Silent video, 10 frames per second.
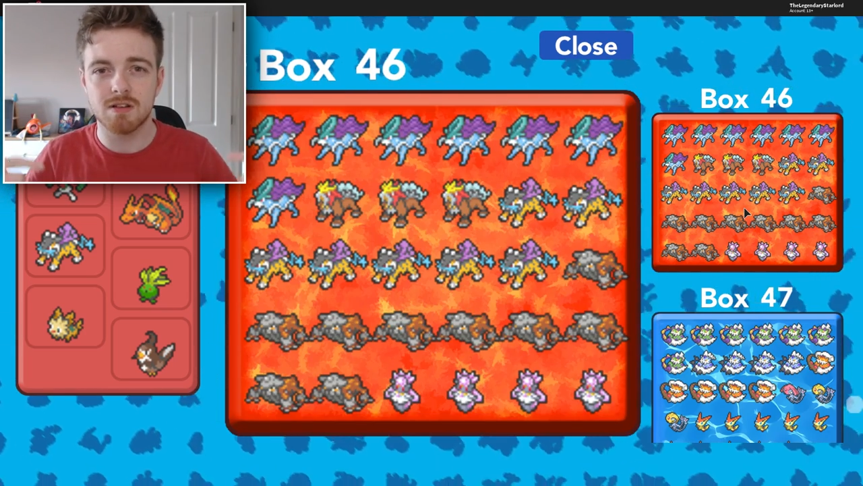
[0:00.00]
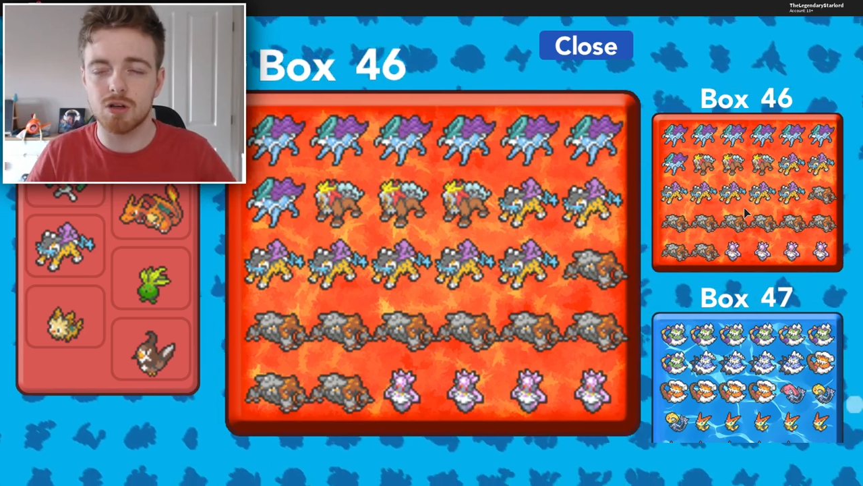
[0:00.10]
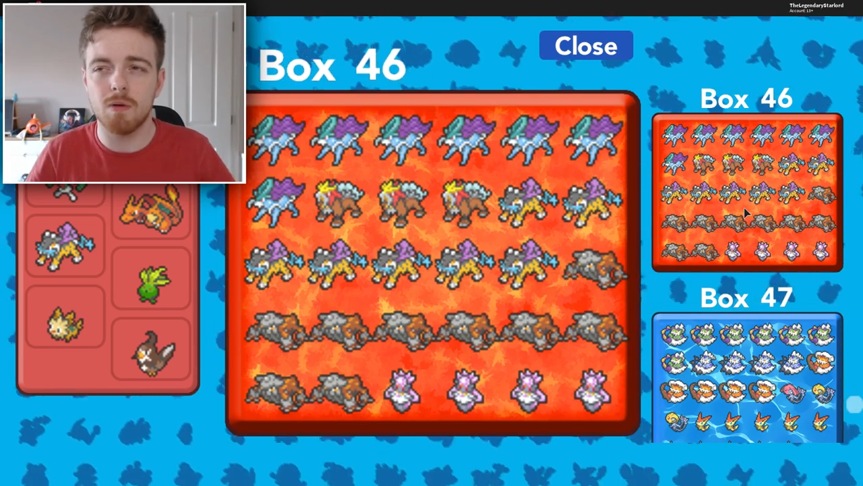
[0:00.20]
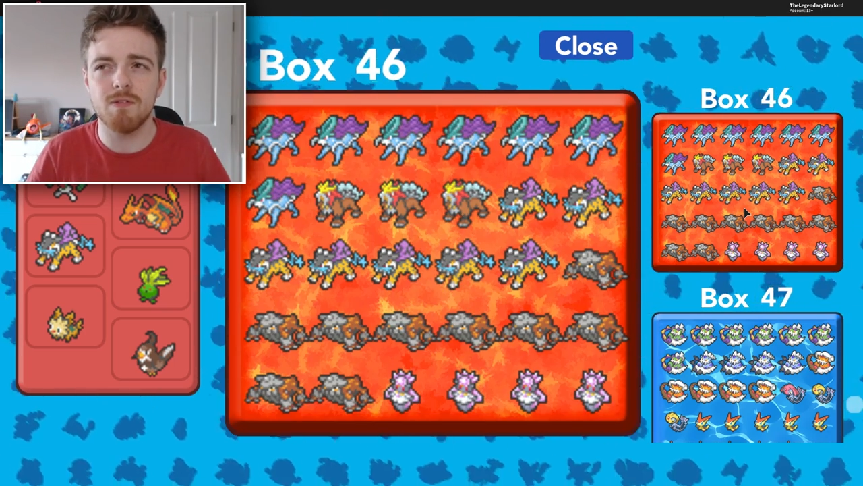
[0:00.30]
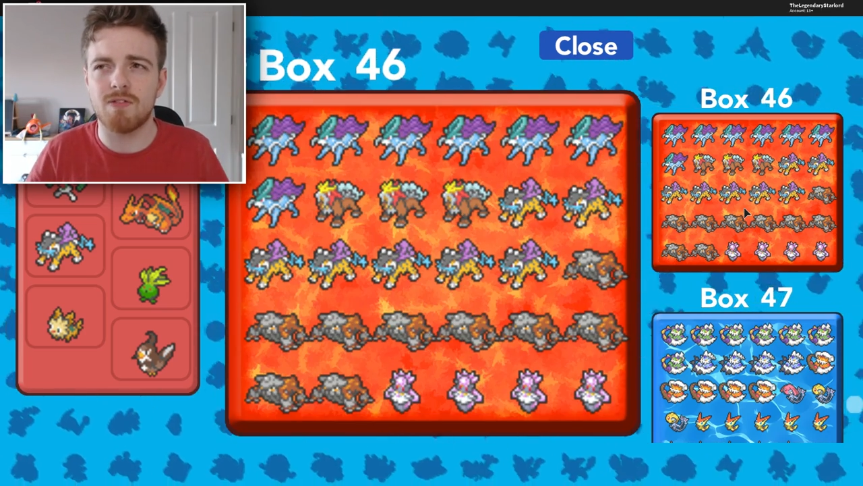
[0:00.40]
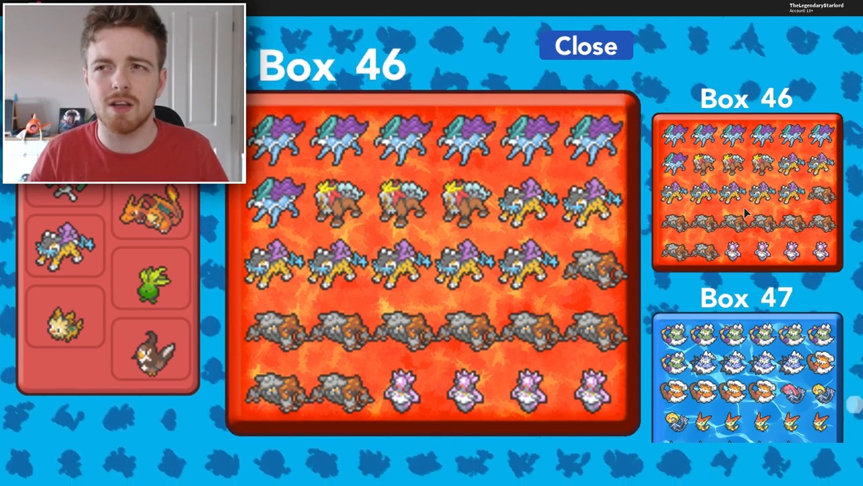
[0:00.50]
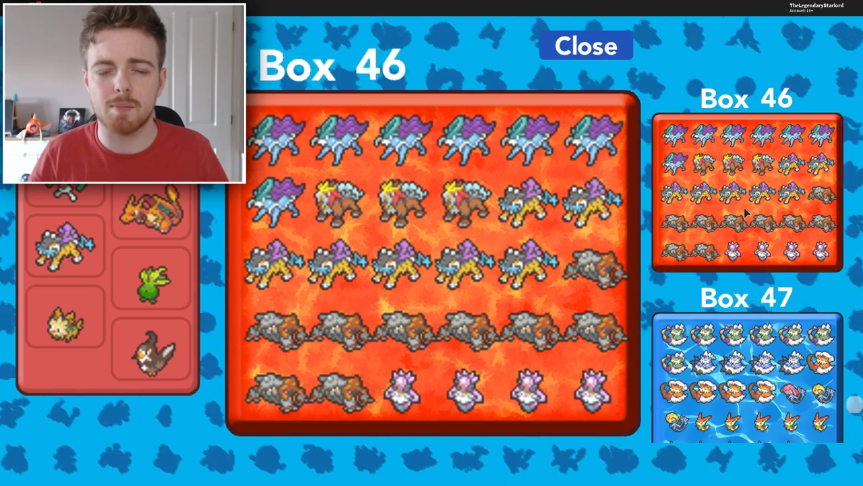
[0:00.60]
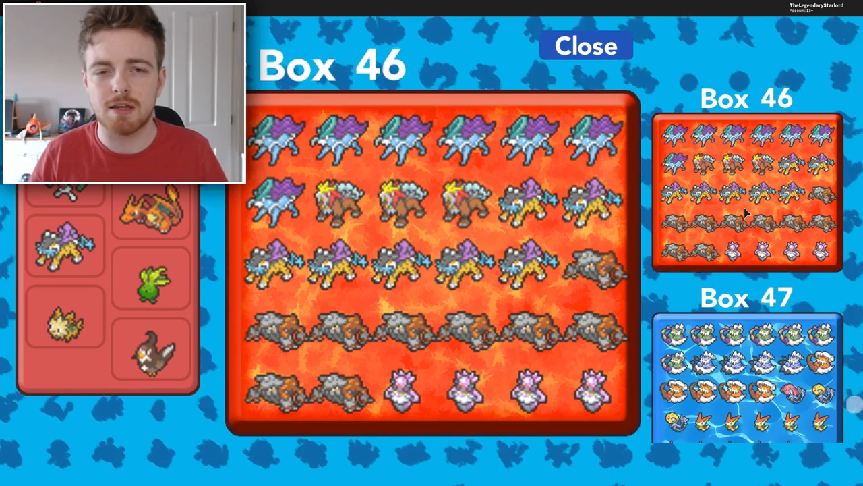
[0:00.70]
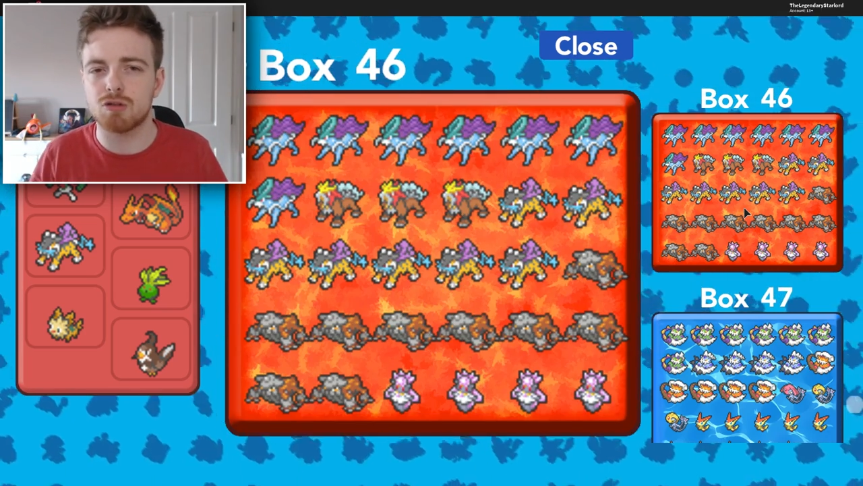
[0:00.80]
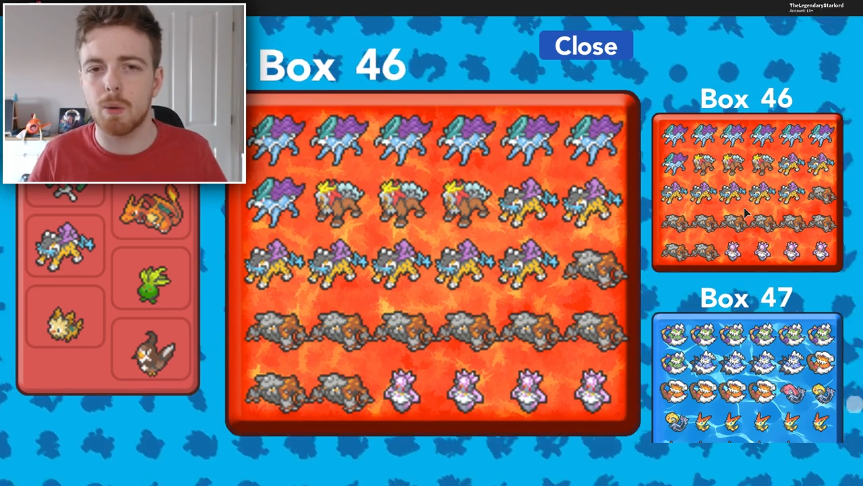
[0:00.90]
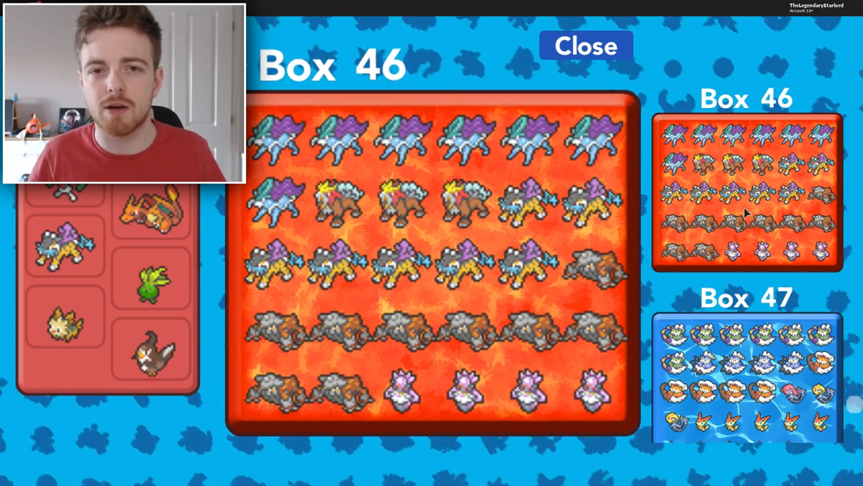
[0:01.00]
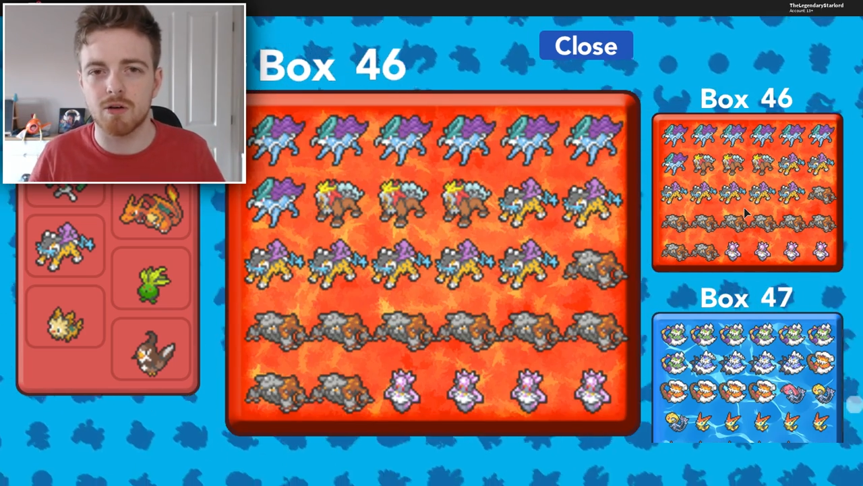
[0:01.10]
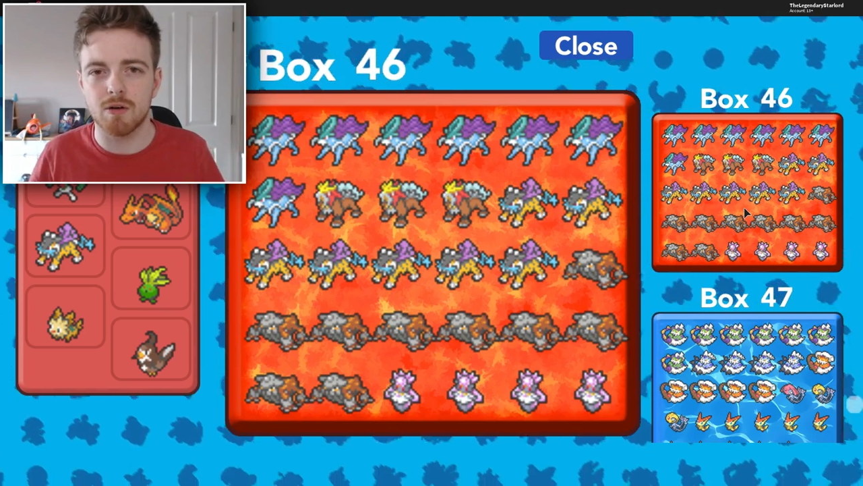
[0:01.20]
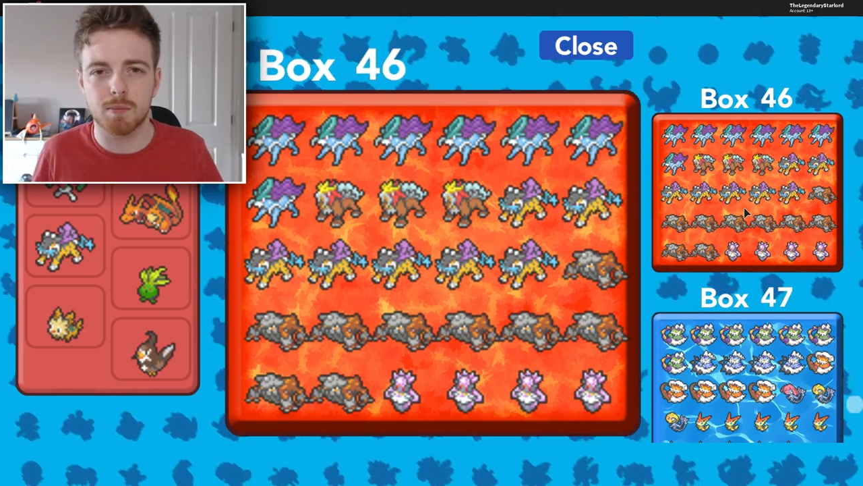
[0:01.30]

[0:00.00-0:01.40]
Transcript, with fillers: to go and follow my Twitter,